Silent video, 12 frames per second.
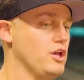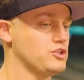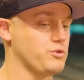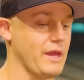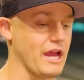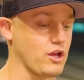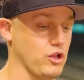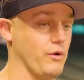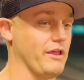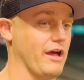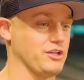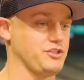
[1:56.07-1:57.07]
So we had
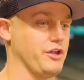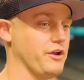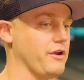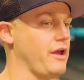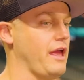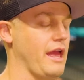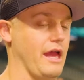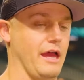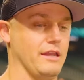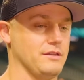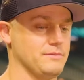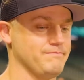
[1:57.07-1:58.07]
Chloe last year,
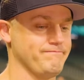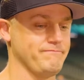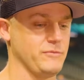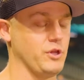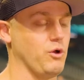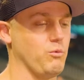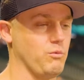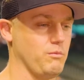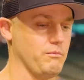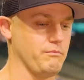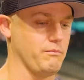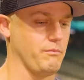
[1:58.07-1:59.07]
and you know,
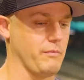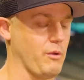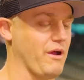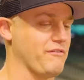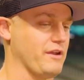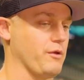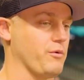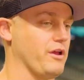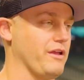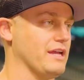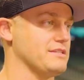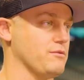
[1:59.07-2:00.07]
my wife and I
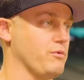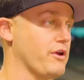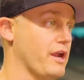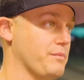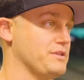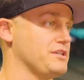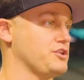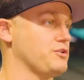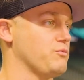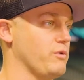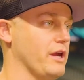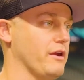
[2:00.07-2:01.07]
realized that we we're at a position
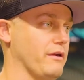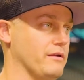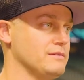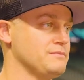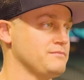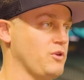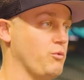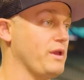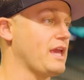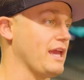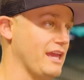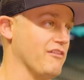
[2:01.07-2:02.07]
where we
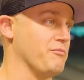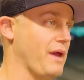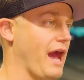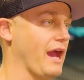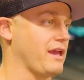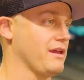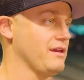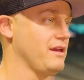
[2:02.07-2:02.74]
can give back.